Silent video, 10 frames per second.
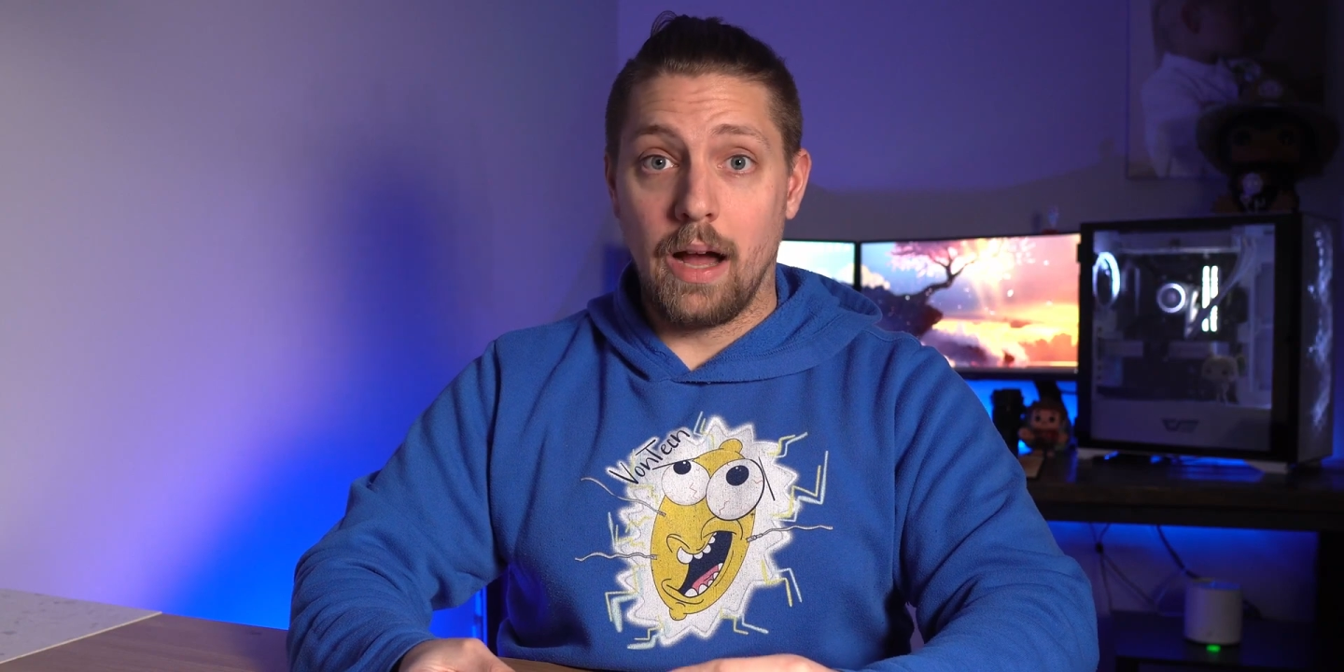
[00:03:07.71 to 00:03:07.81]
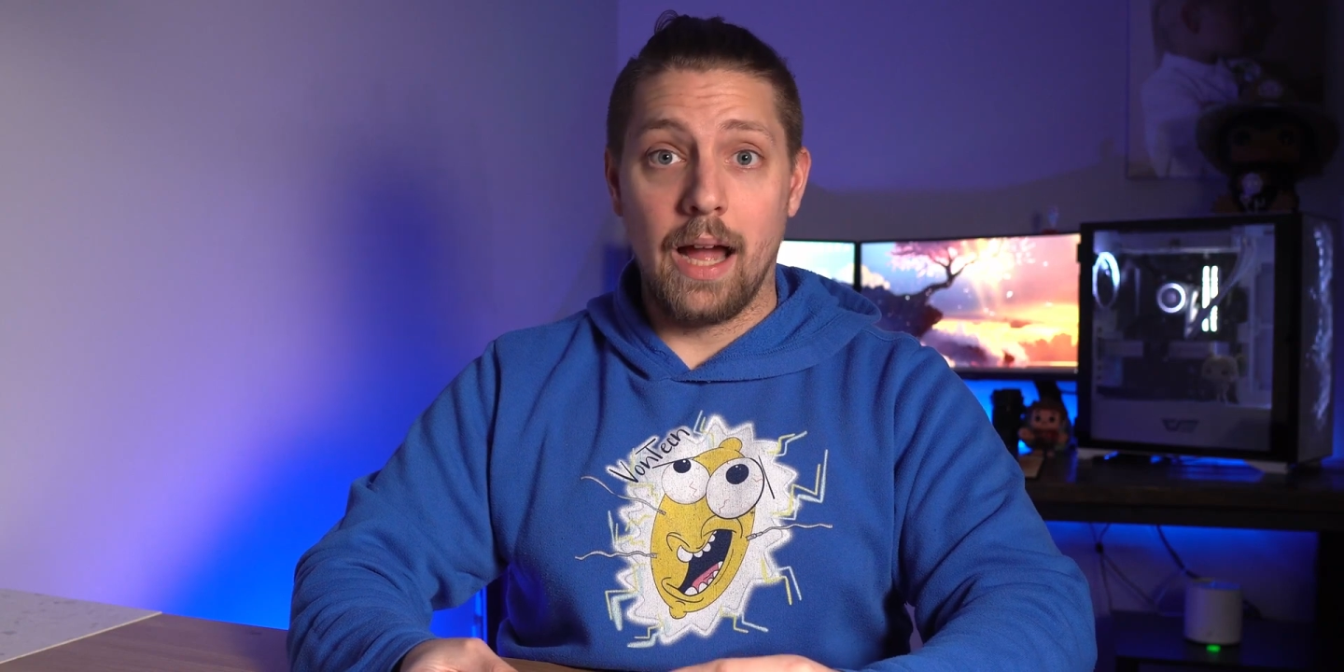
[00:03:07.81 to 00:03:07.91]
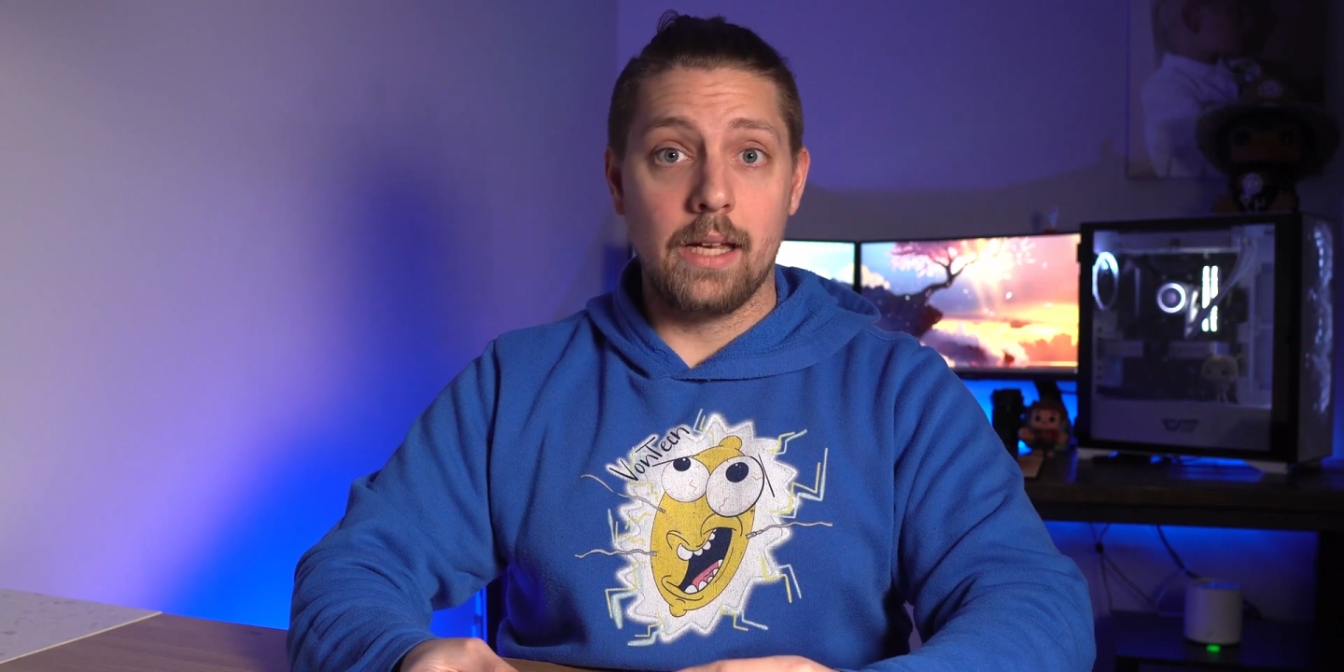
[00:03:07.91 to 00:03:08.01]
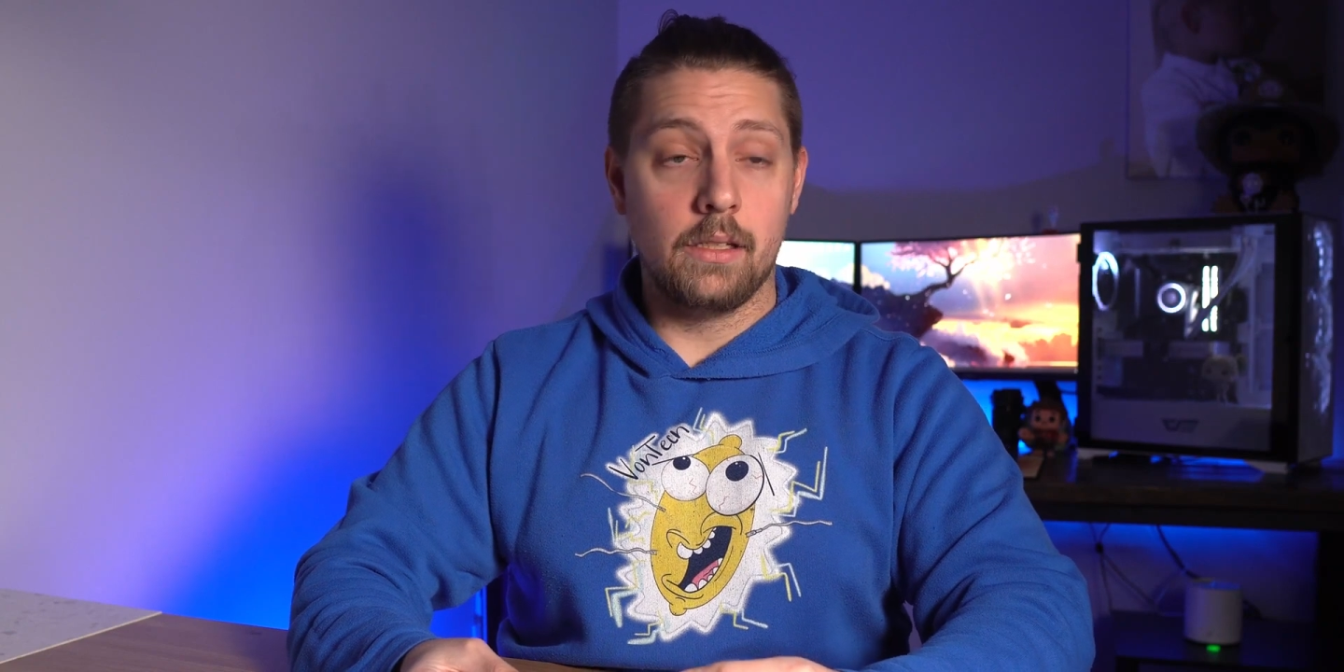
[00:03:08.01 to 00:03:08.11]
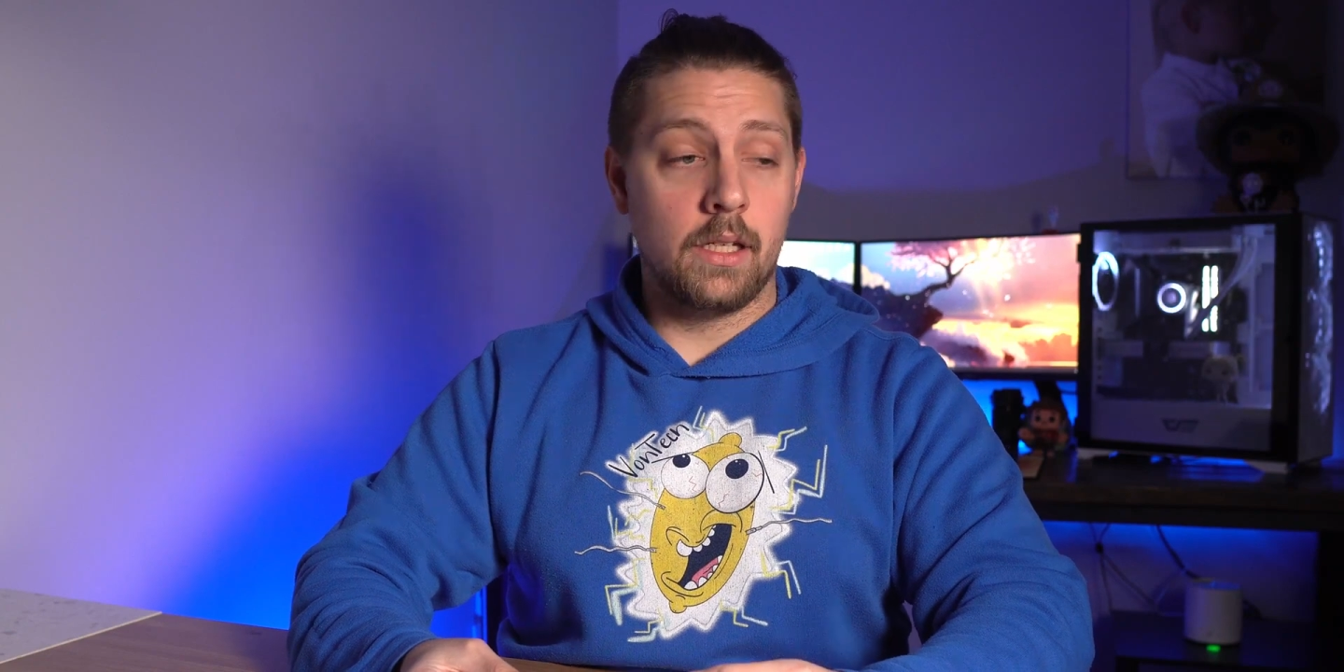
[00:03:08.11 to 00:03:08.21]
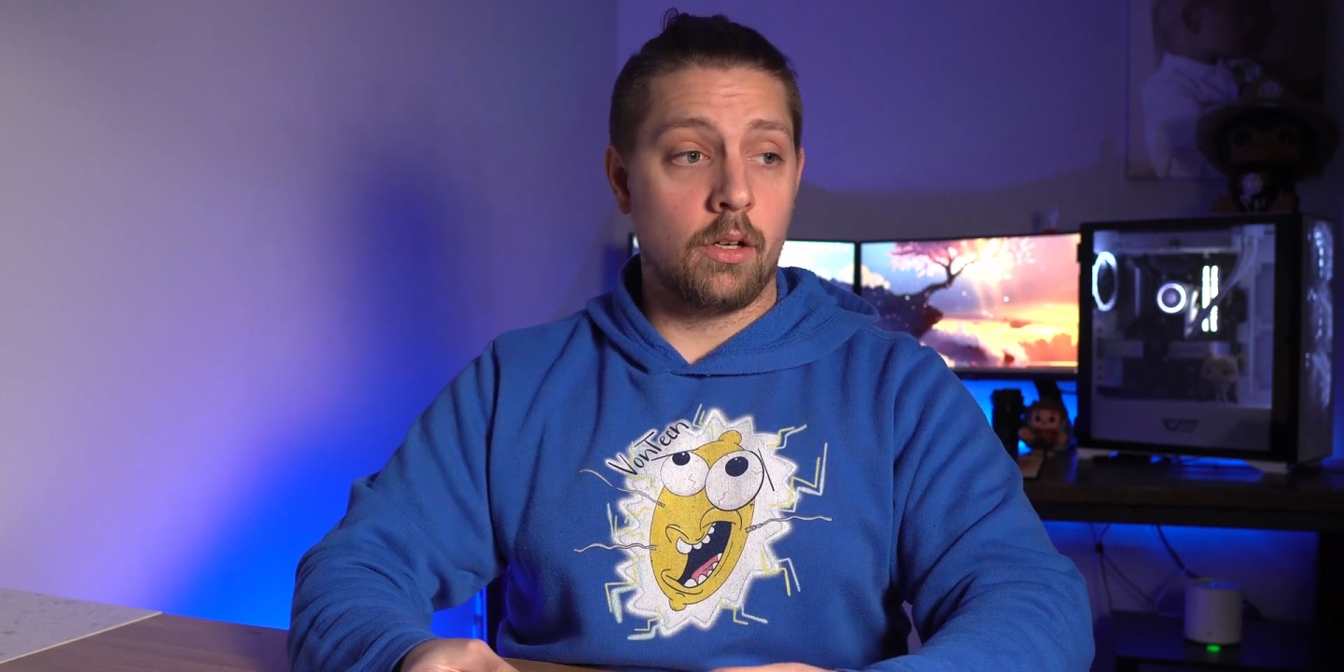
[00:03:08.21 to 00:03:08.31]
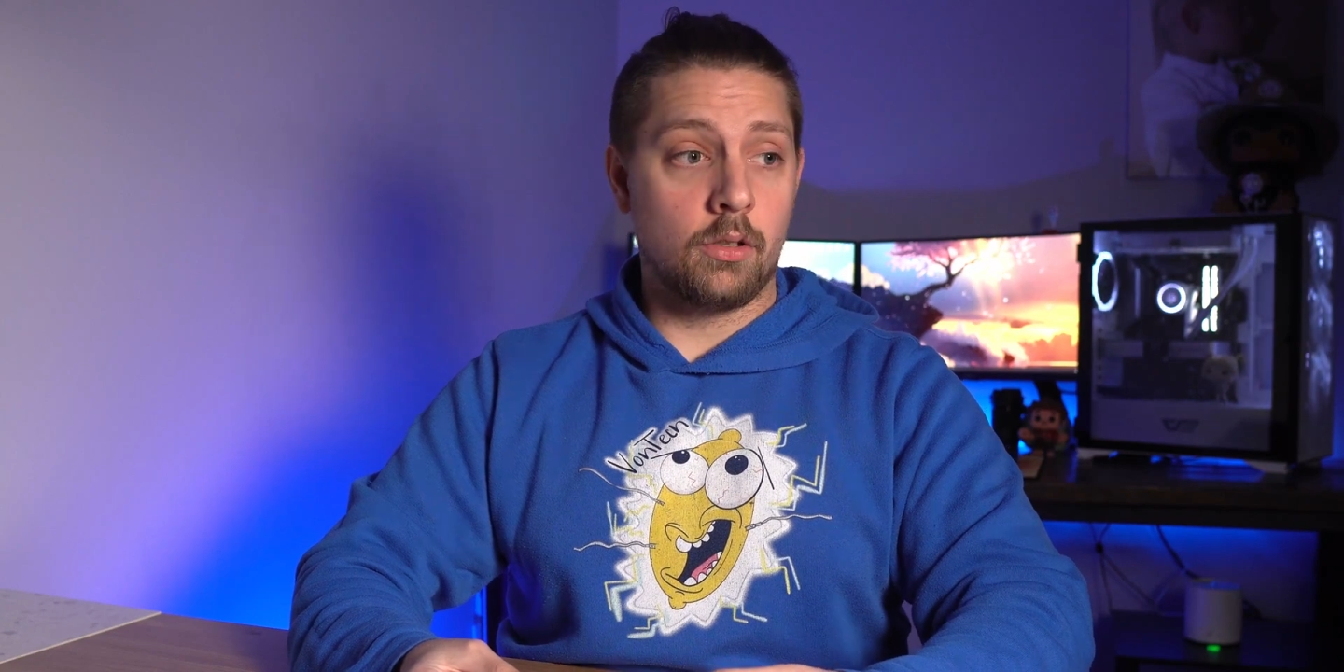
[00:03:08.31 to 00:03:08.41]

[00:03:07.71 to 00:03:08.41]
I did a